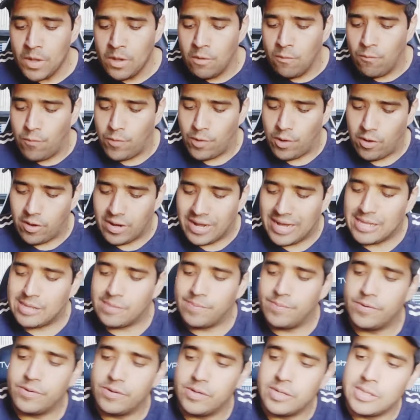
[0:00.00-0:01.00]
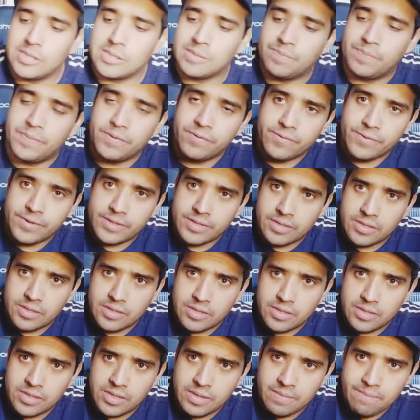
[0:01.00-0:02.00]
We got Casper Spirit
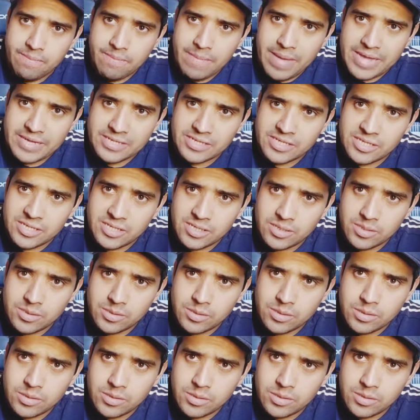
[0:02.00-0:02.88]
Dimensions.